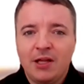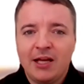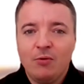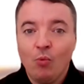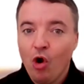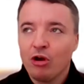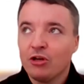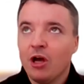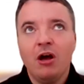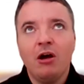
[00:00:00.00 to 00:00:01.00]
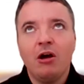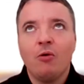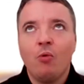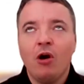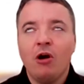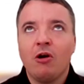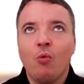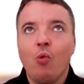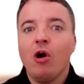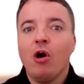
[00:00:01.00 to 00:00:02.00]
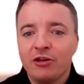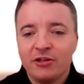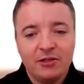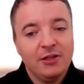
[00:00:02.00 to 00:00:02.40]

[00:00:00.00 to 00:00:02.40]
Like word, word.